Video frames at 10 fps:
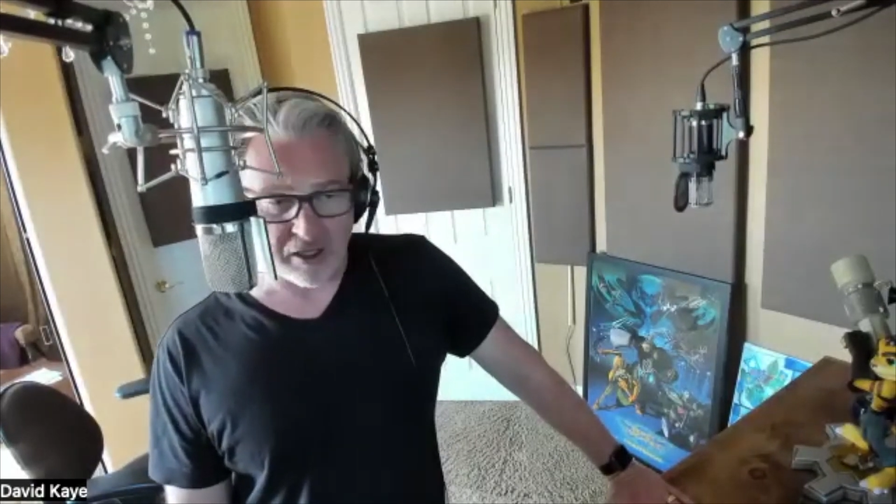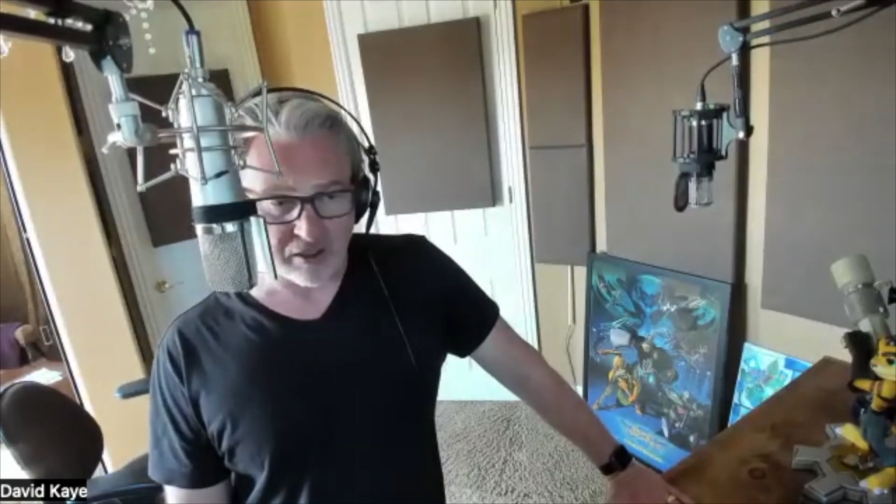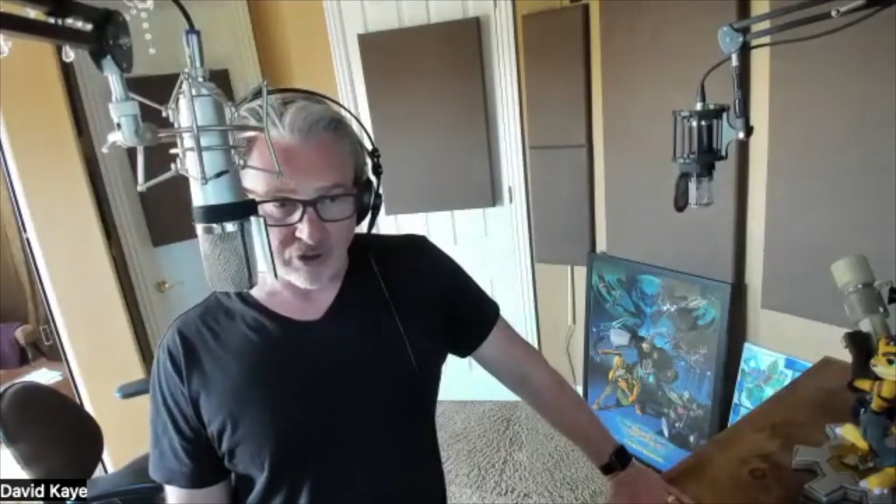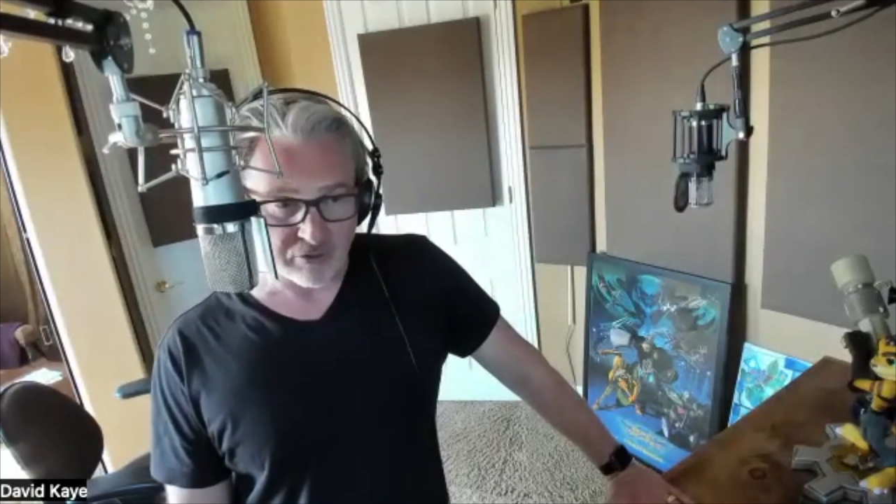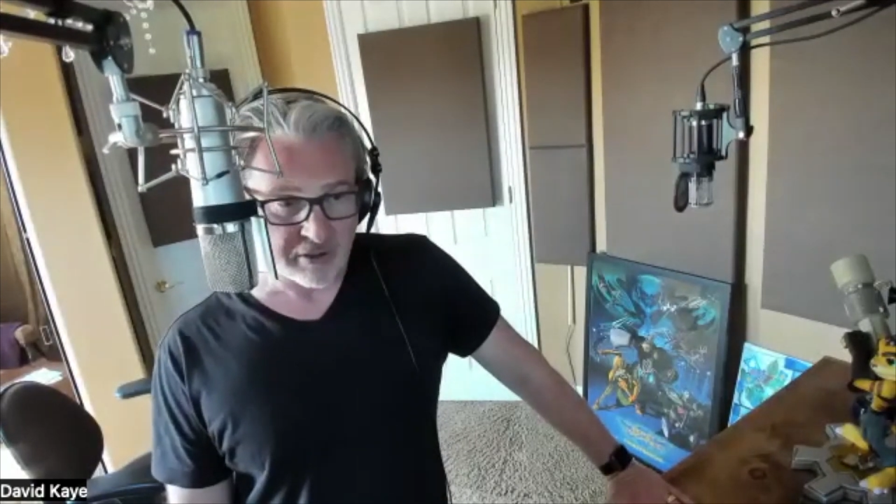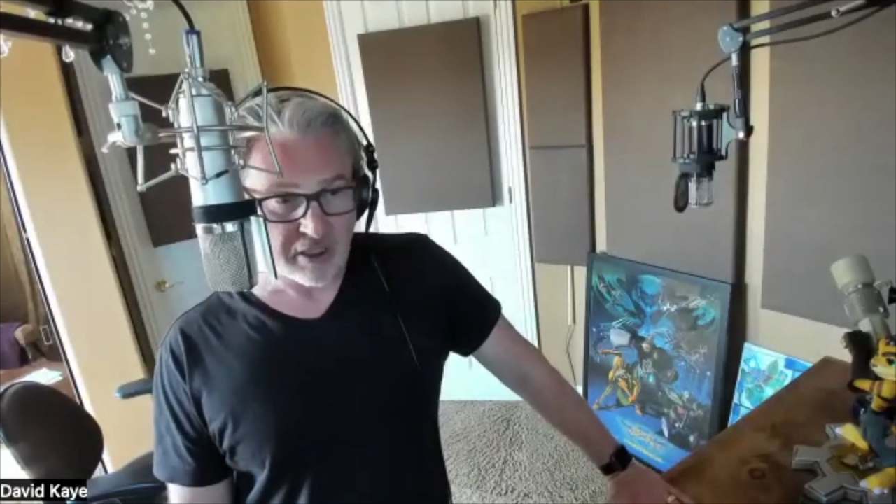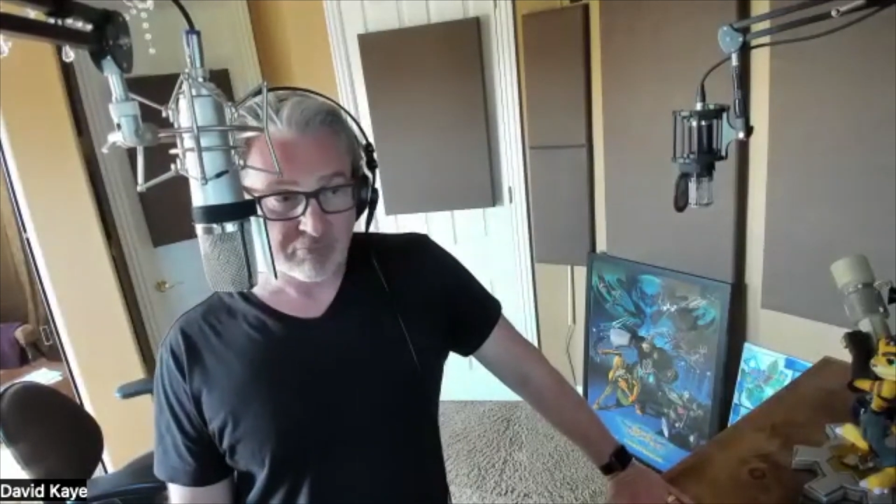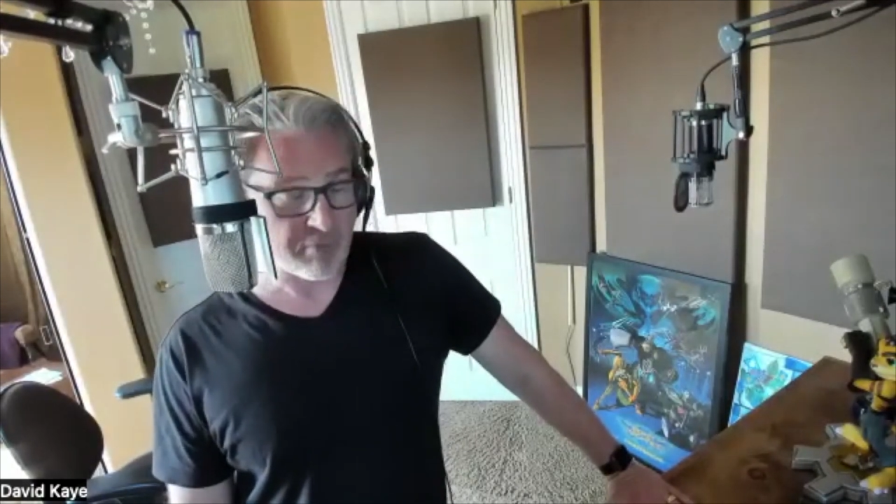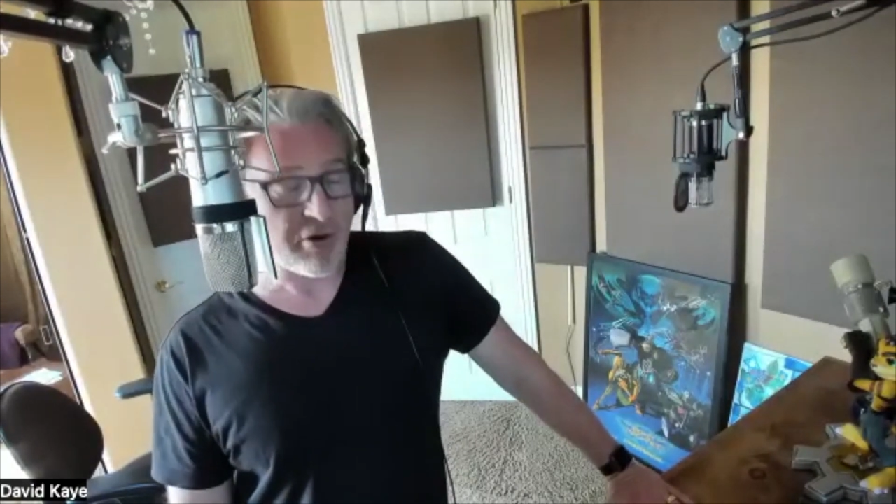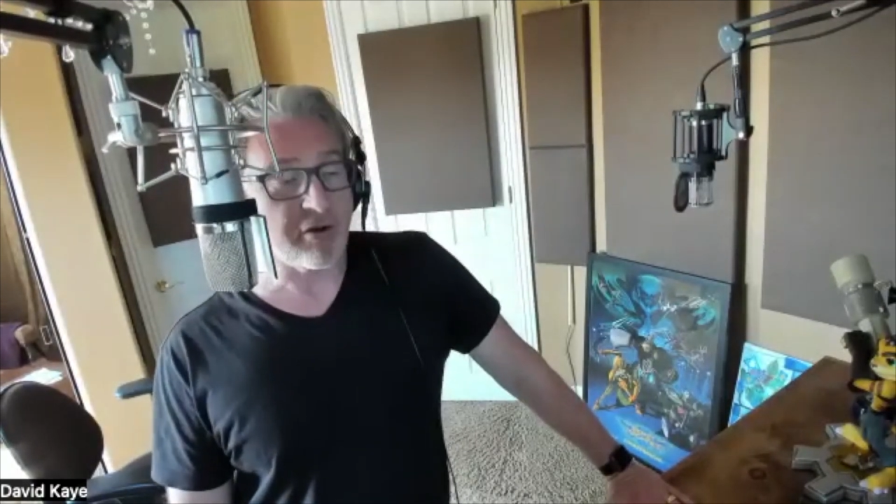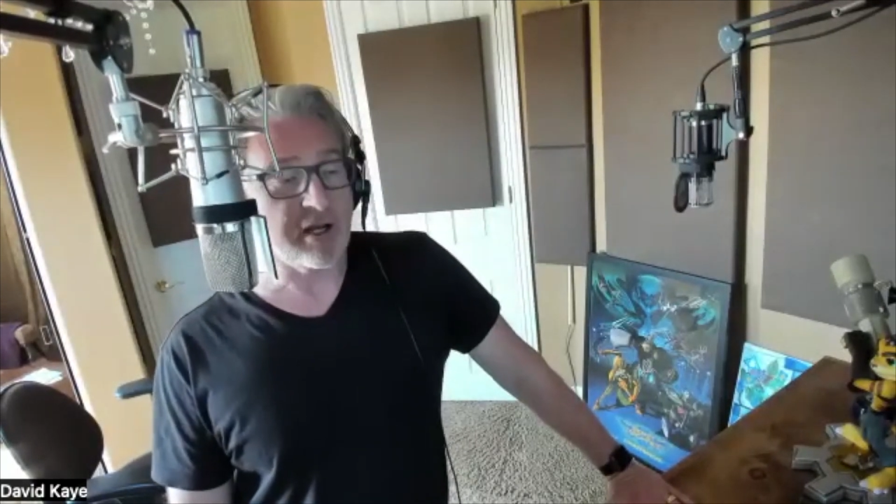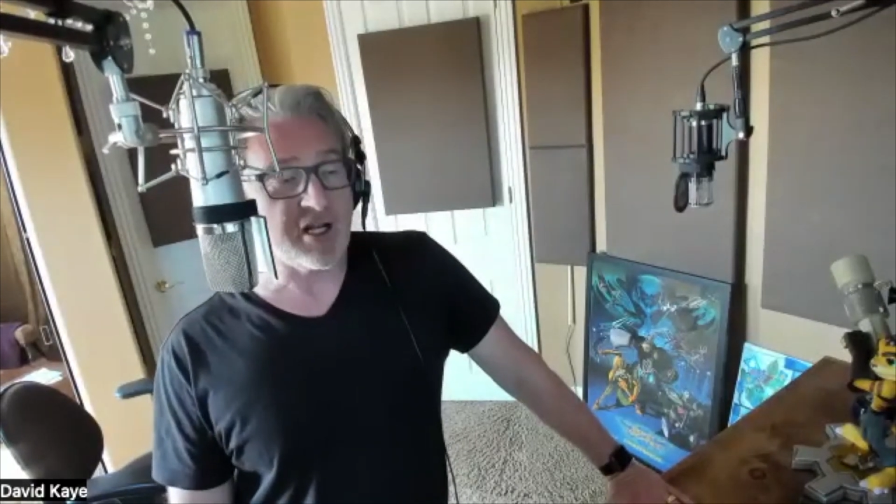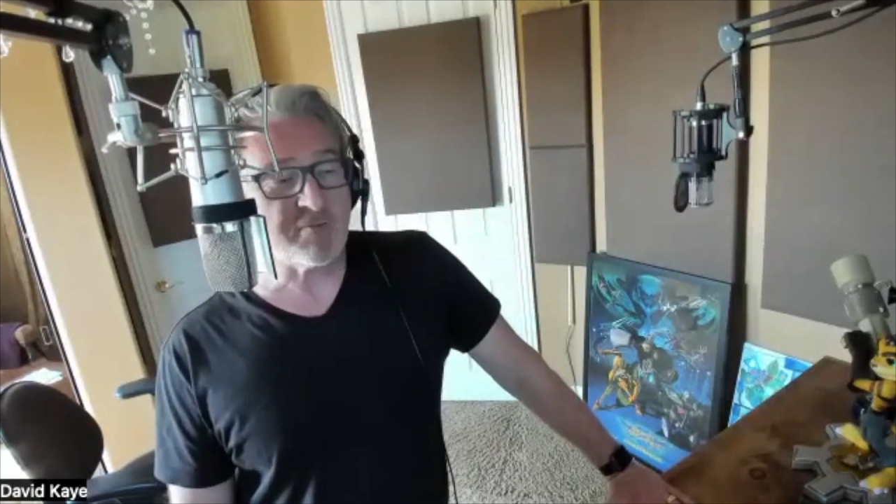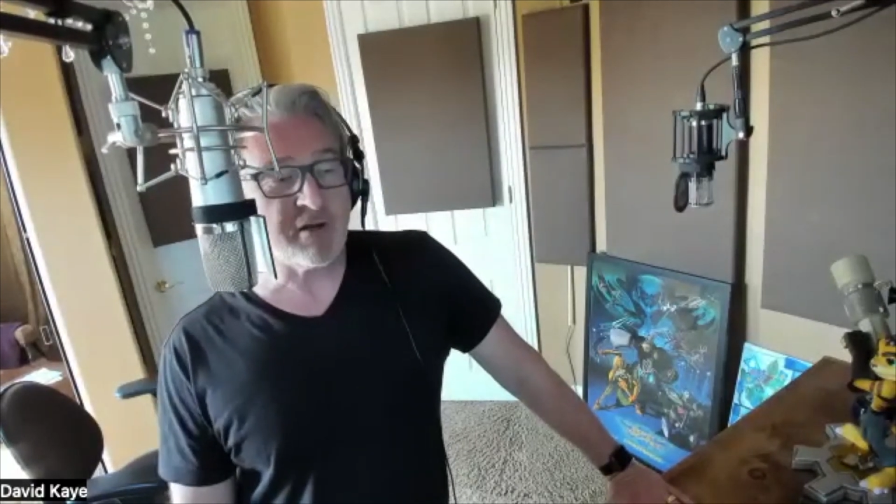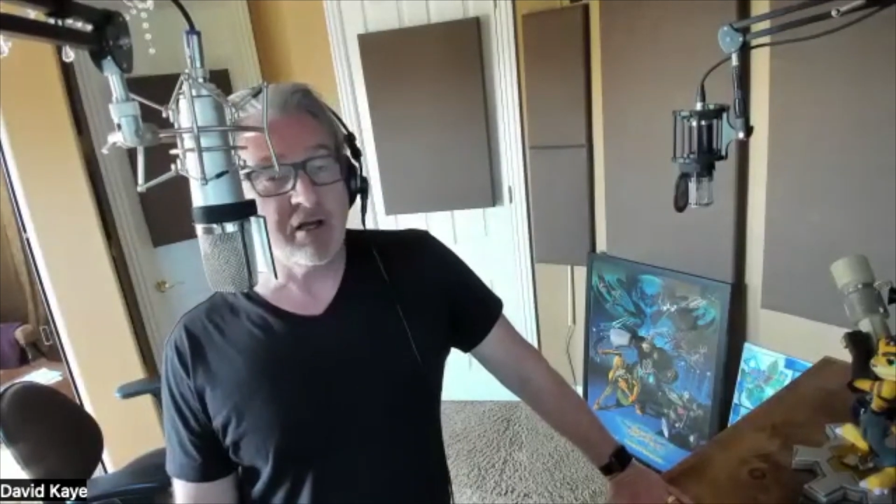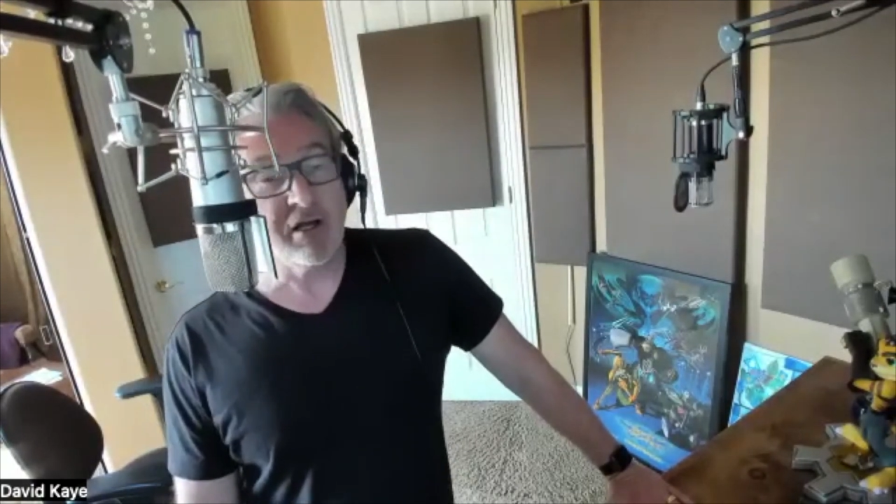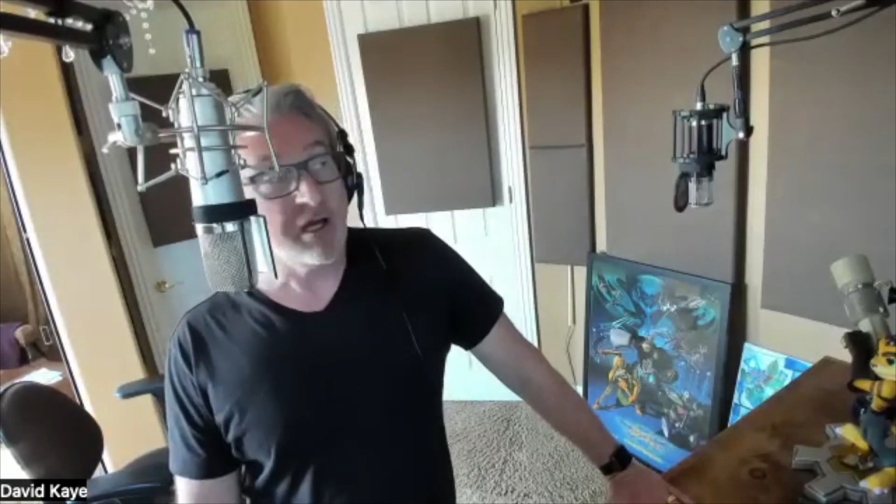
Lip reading: Oliver, premiering on HBO.